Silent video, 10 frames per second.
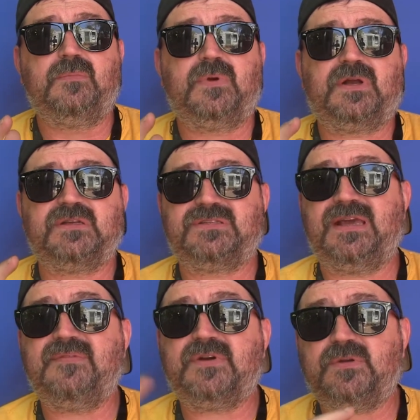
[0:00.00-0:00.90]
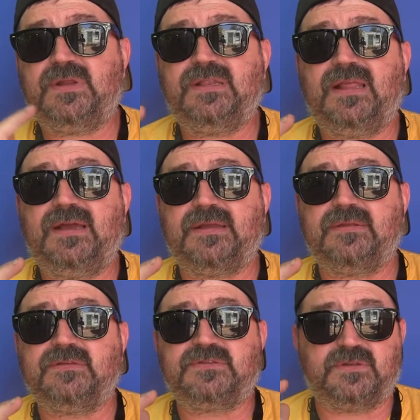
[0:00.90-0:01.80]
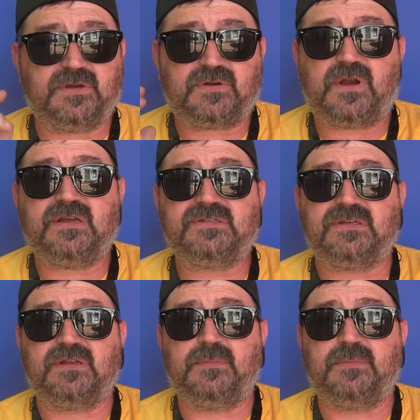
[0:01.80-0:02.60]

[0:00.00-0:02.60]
Because they have a green light. So they're crossing.